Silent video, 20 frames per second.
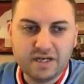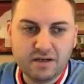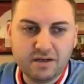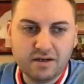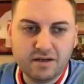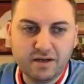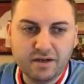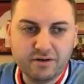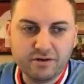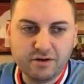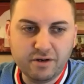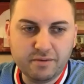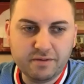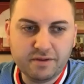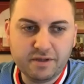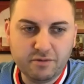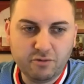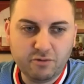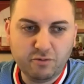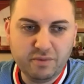I agree
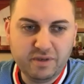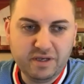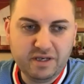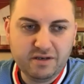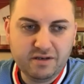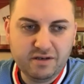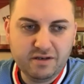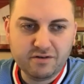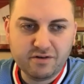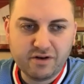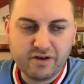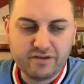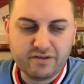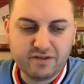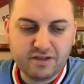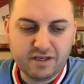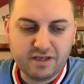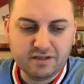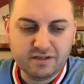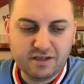with you. It'll be
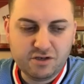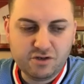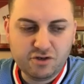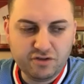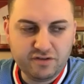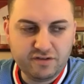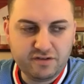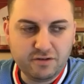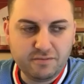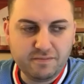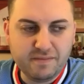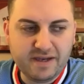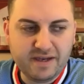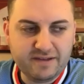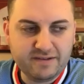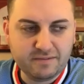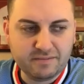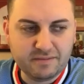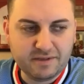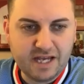interesting, and they could still
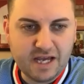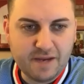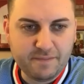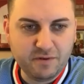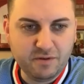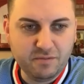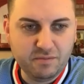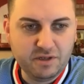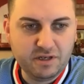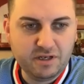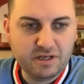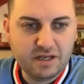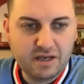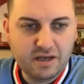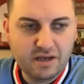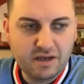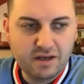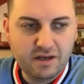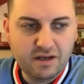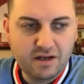make something happen, but
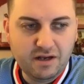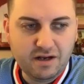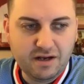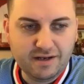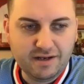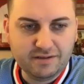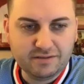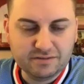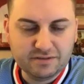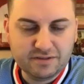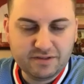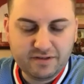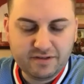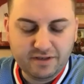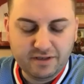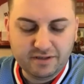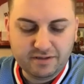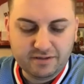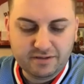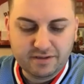I don't
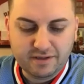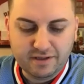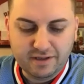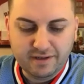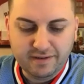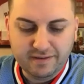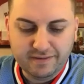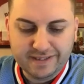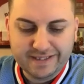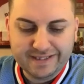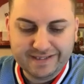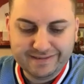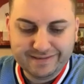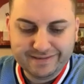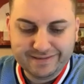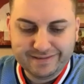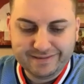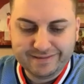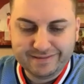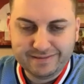see it
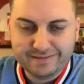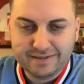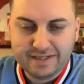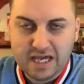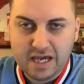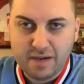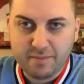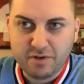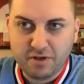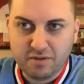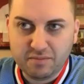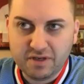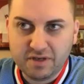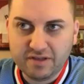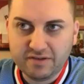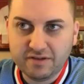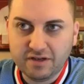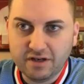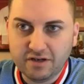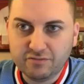happening
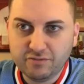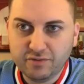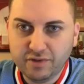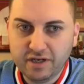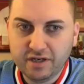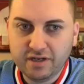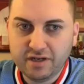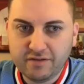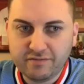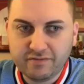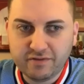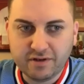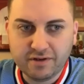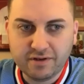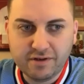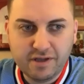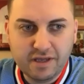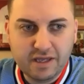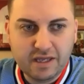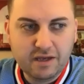myself. We did have
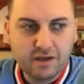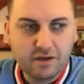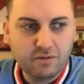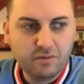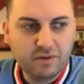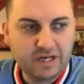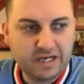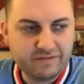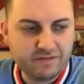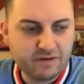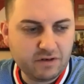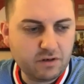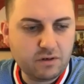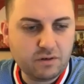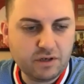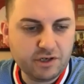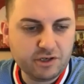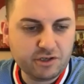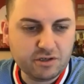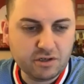a
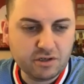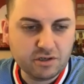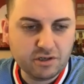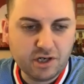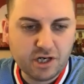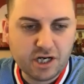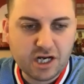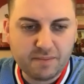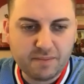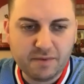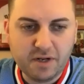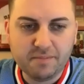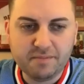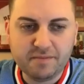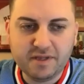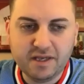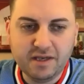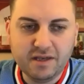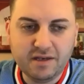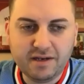question earlier come
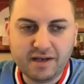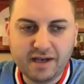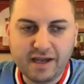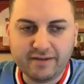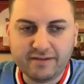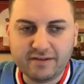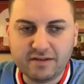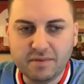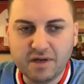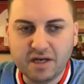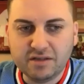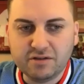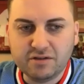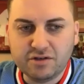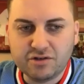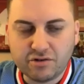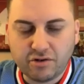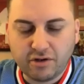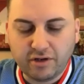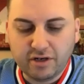up that asked about the
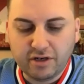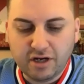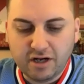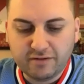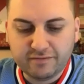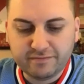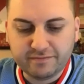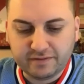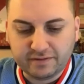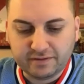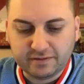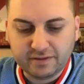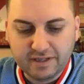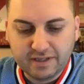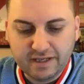trade-off, and